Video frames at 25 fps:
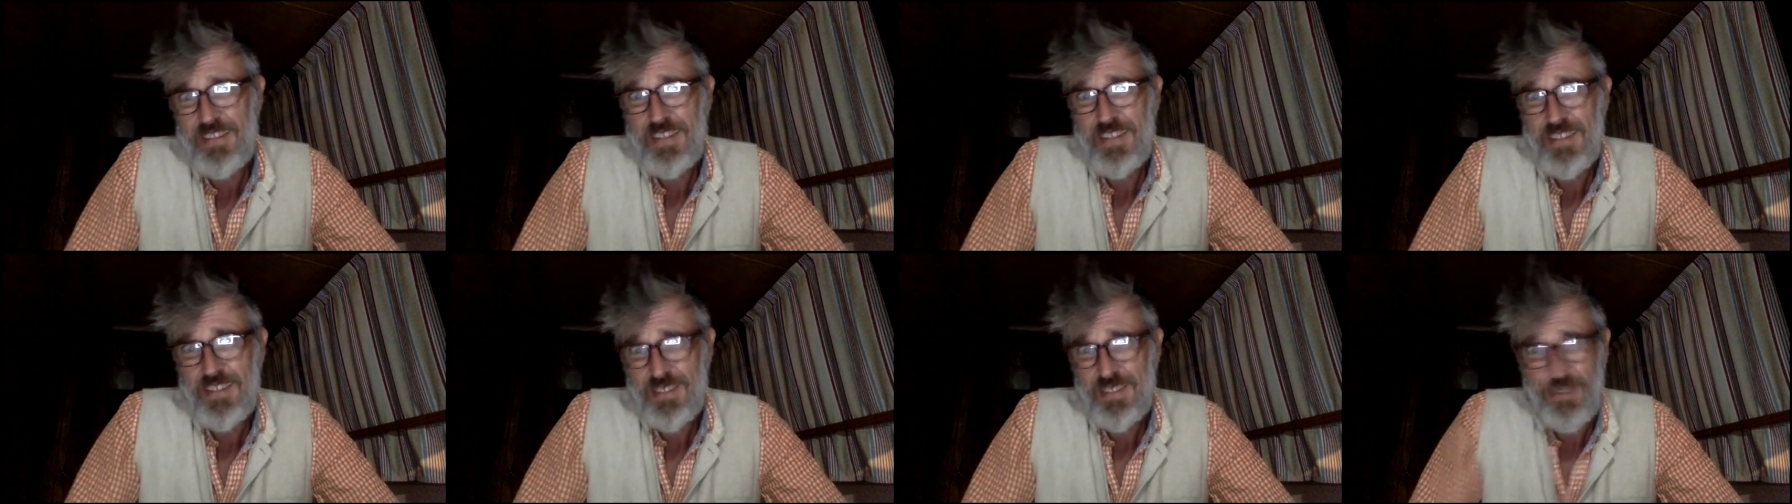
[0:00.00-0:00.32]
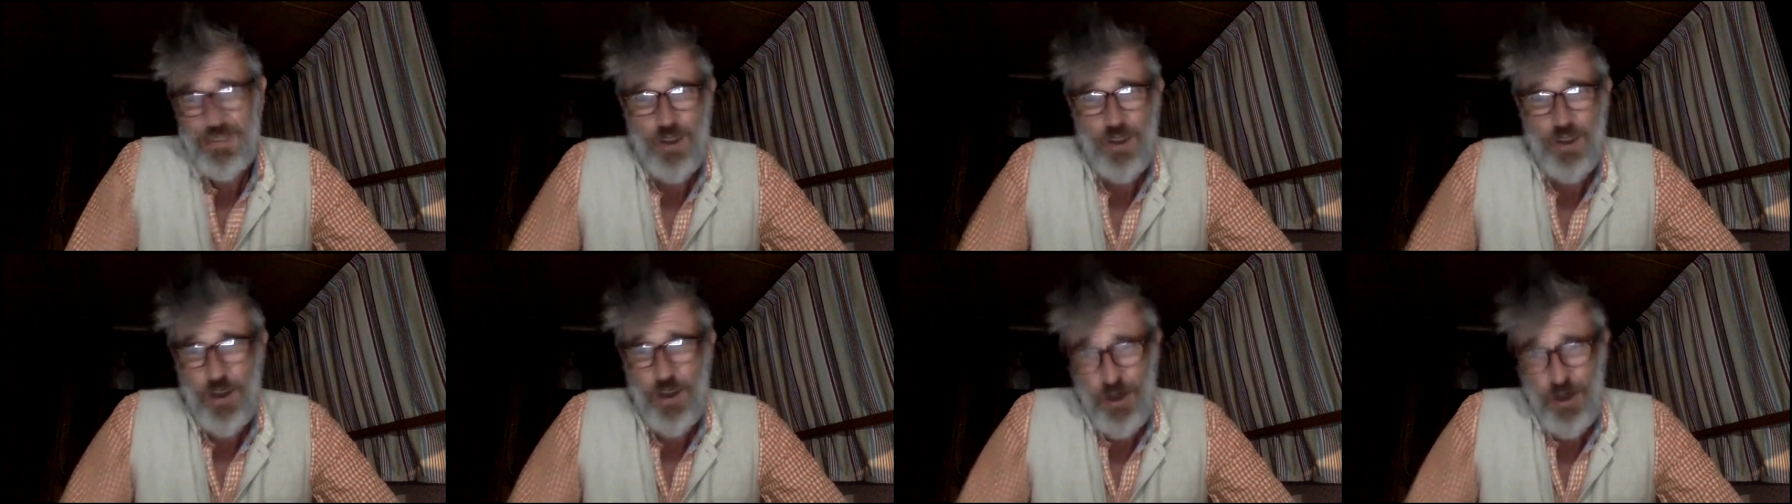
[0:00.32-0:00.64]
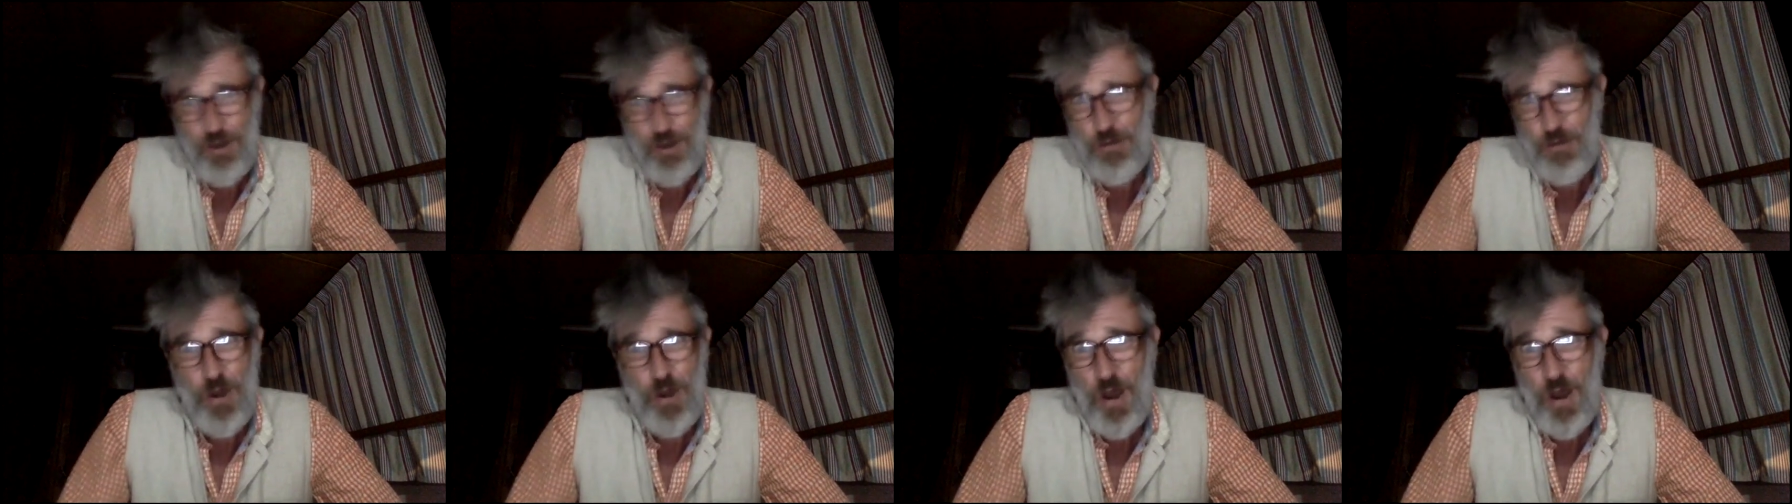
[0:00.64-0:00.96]
"It's not
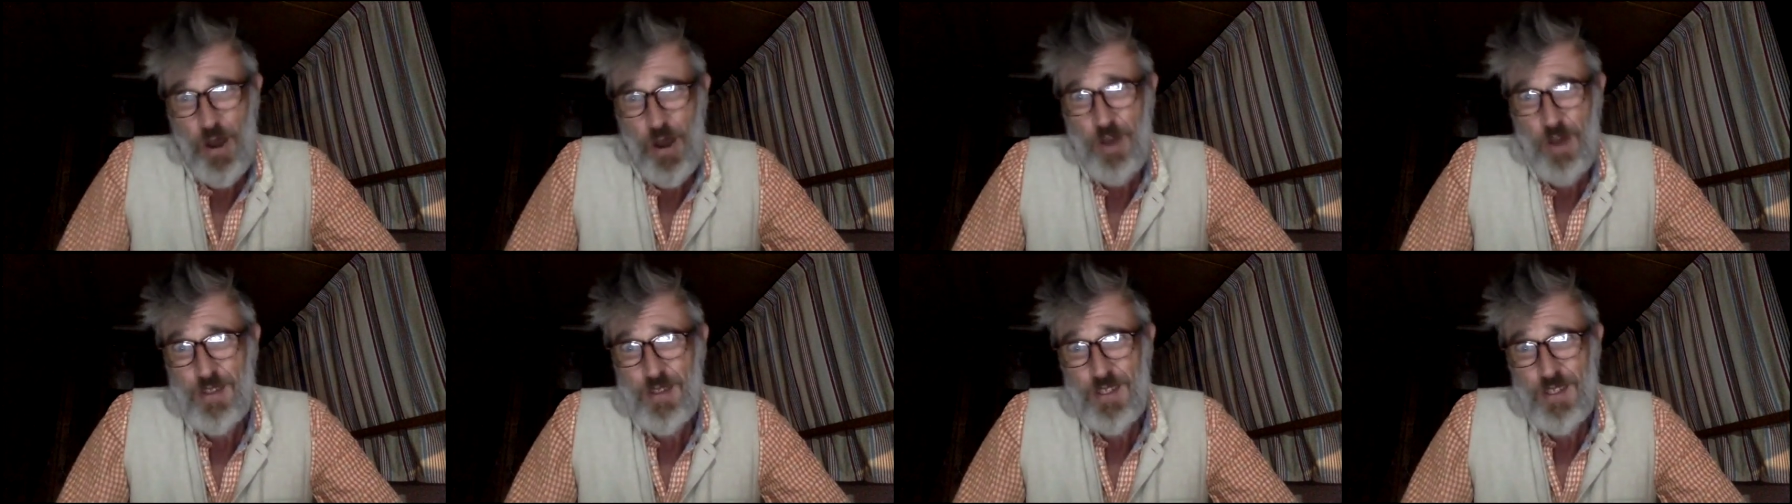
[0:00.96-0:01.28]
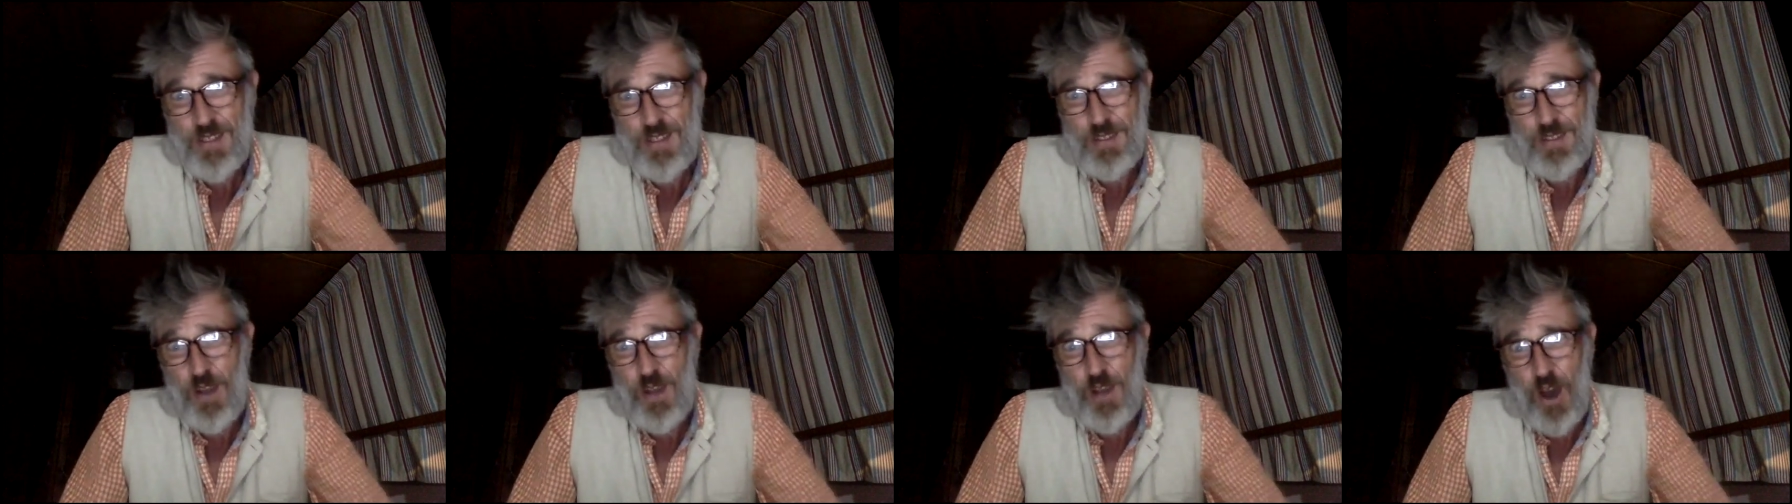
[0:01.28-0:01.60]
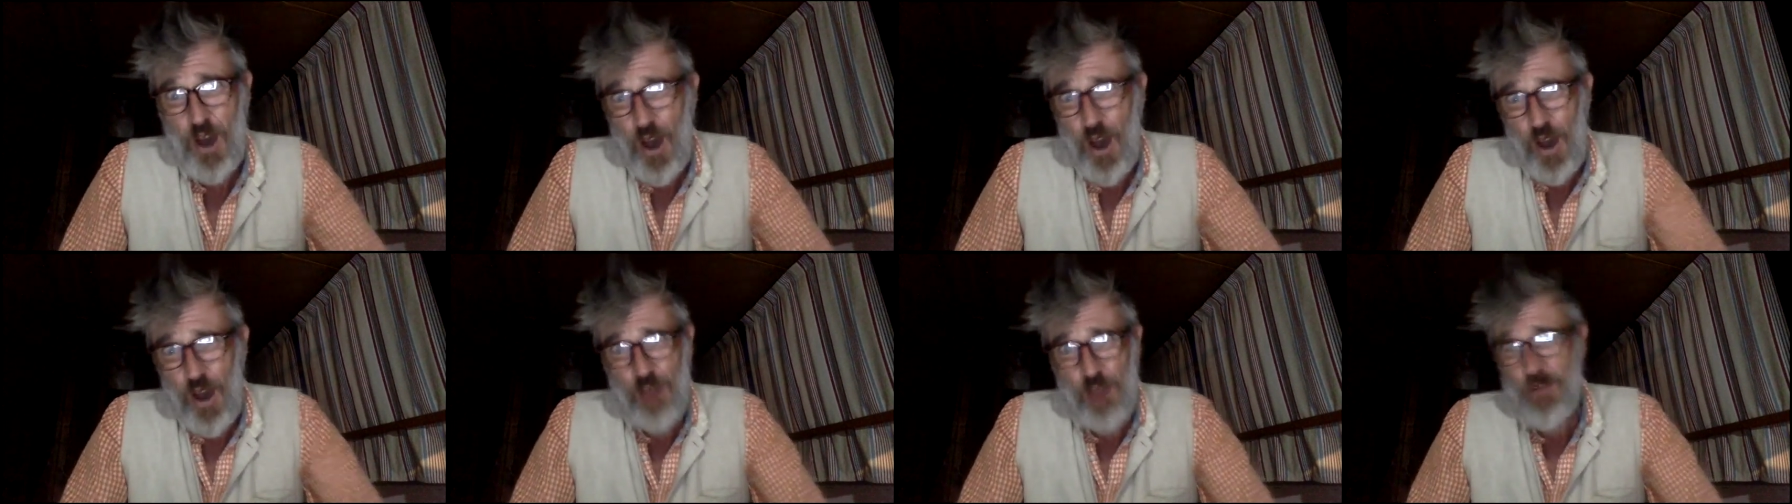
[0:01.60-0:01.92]
a